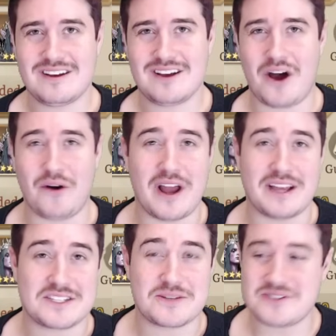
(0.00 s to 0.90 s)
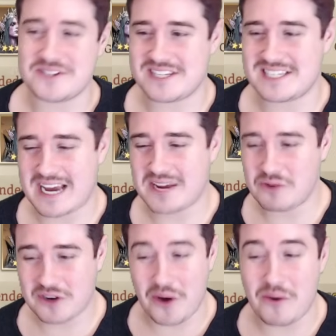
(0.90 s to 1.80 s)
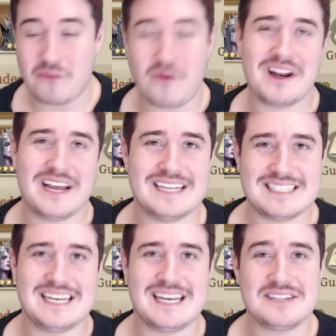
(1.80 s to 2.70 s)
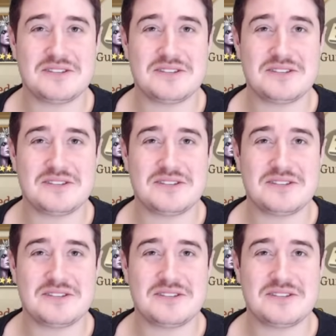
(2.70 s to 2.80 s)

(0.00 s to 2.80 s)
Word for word: All right, so in just a second, we'll go to 118,